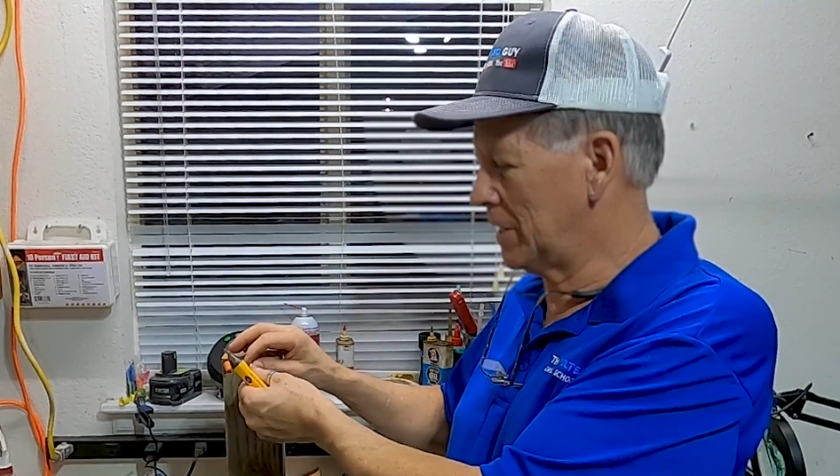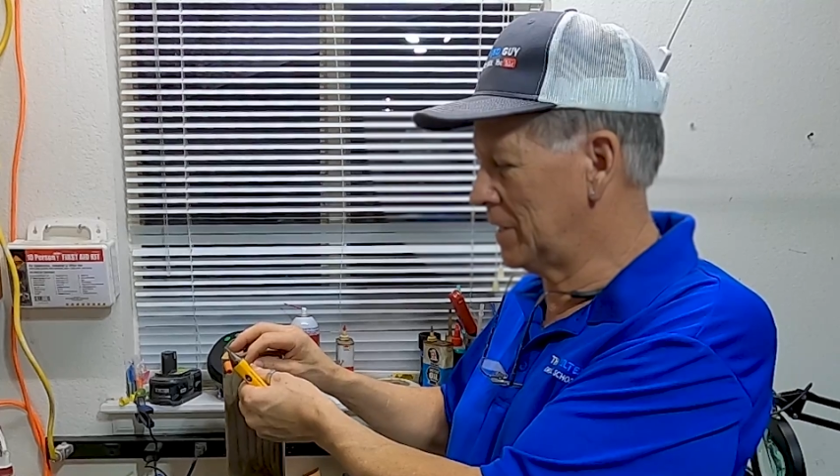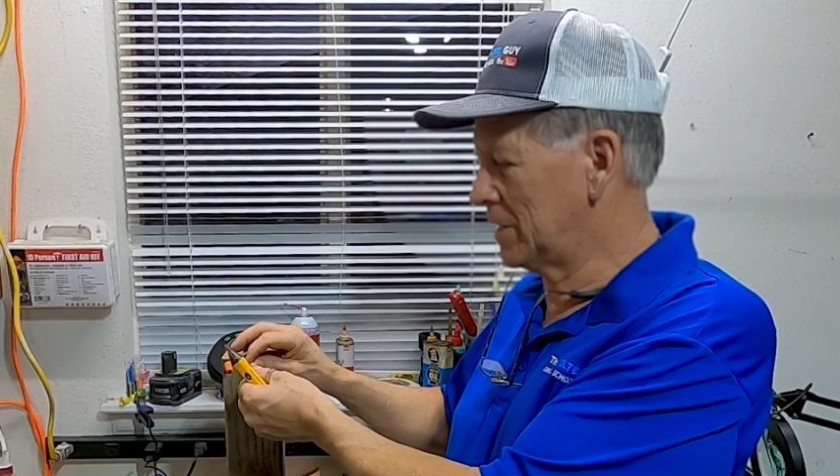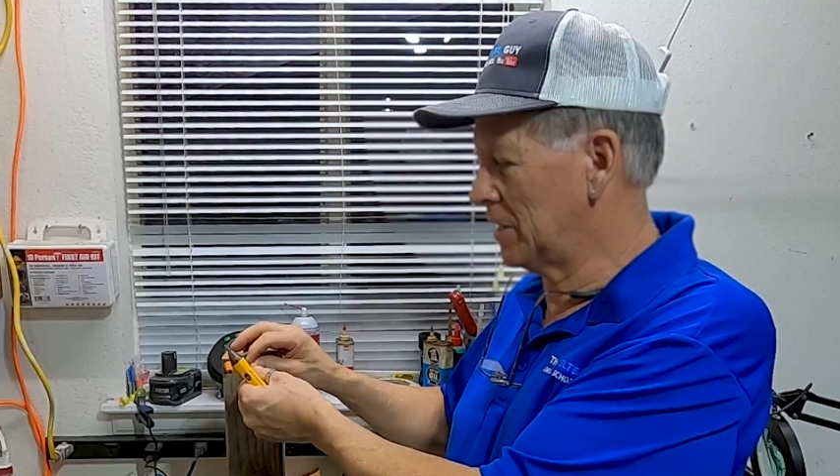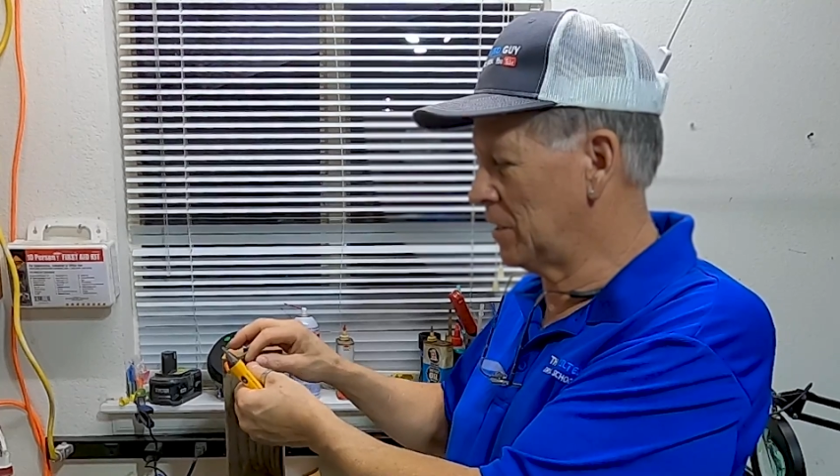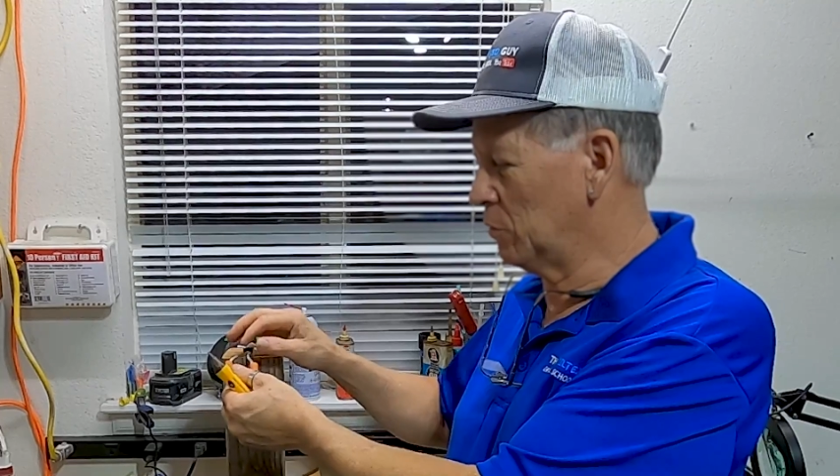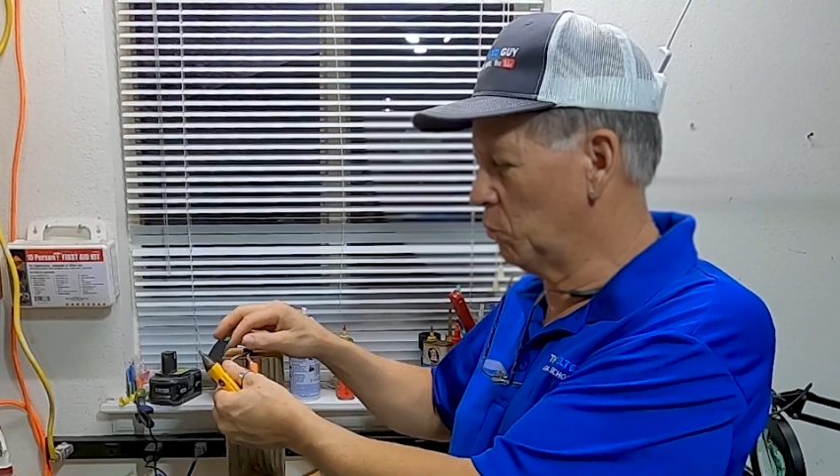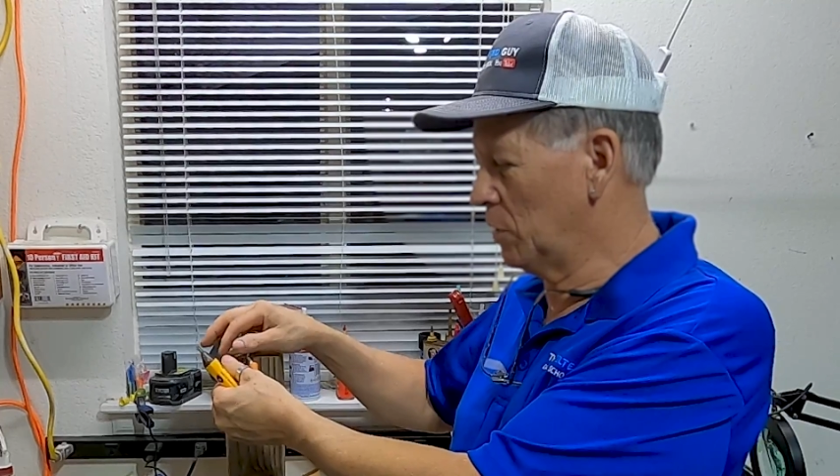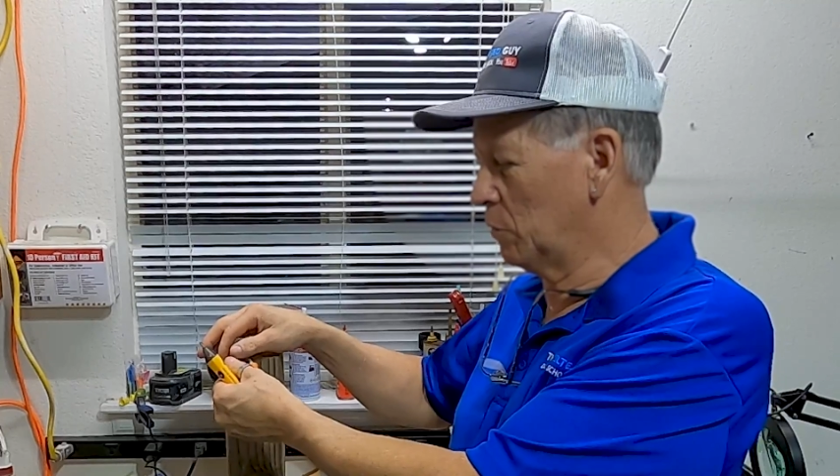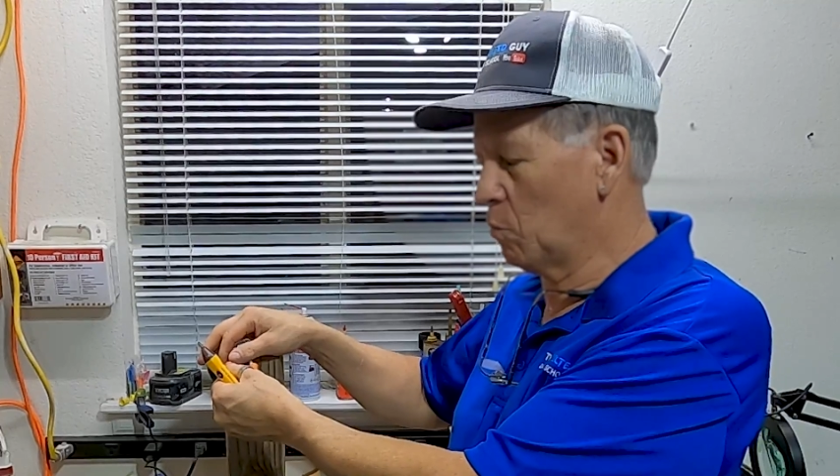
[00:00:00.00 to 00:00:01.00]
decent
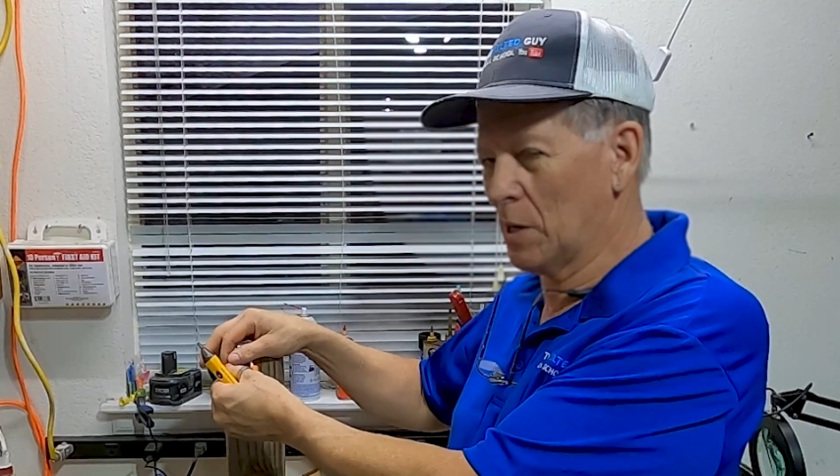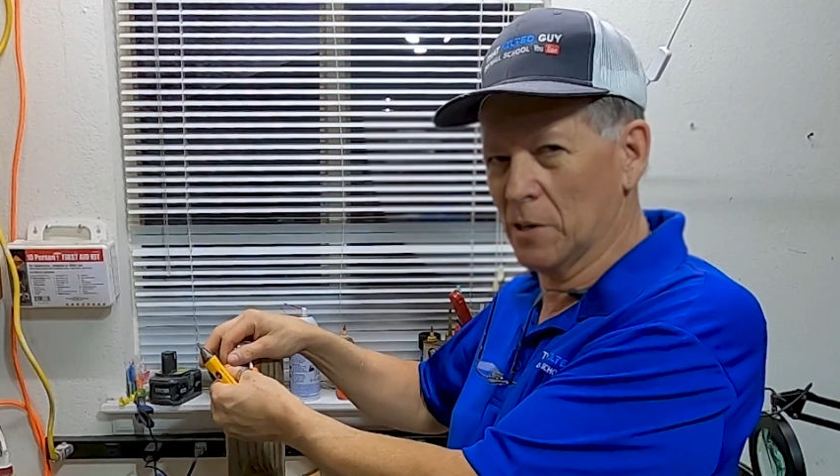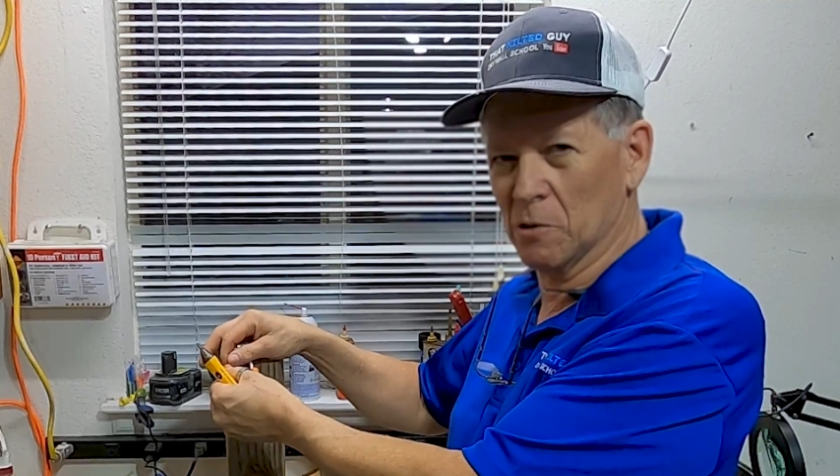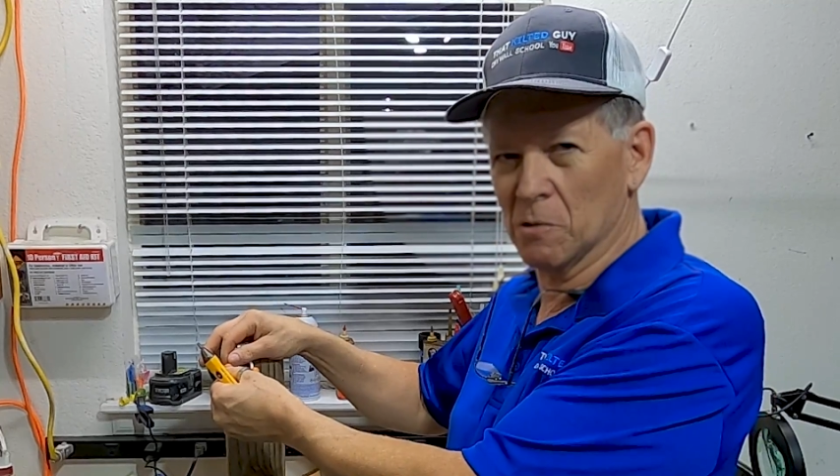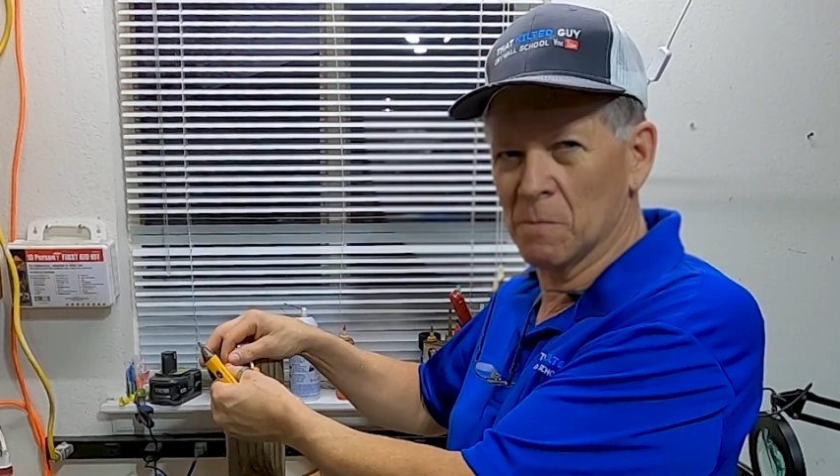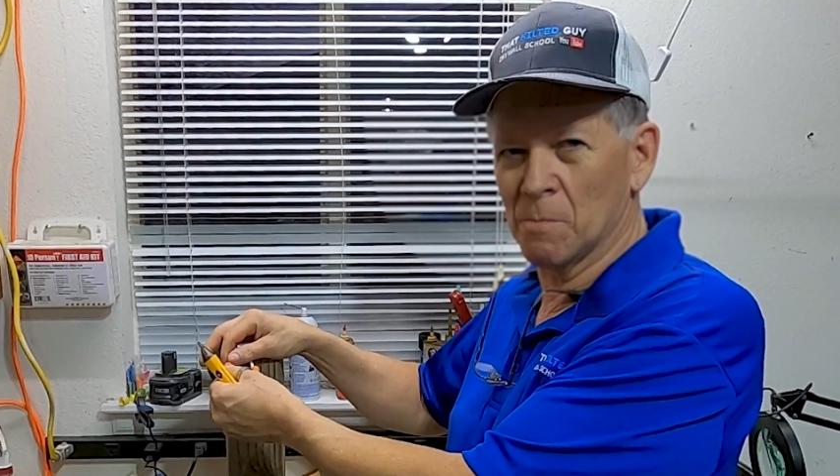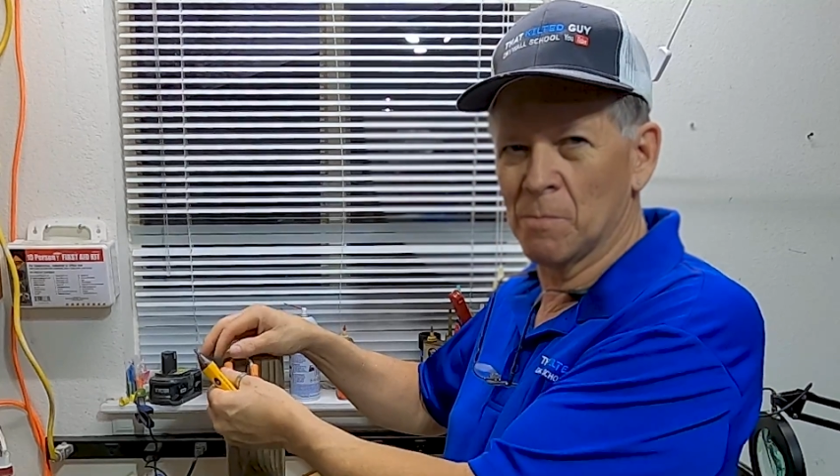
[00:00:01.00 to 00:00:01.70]
on one wire.